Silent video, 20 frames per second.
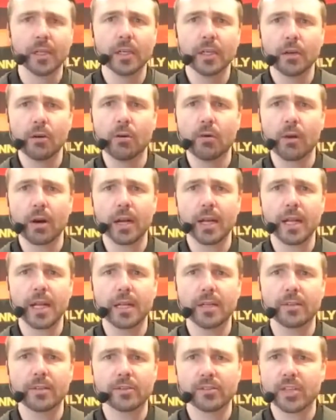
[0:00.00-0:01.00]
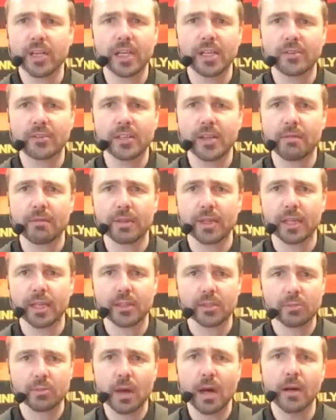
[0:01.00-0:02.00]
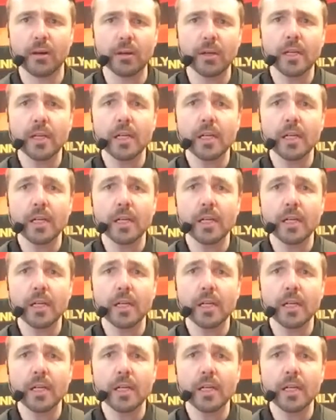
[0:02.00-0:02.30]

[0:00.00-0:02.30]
all clean, and seats and everything as well.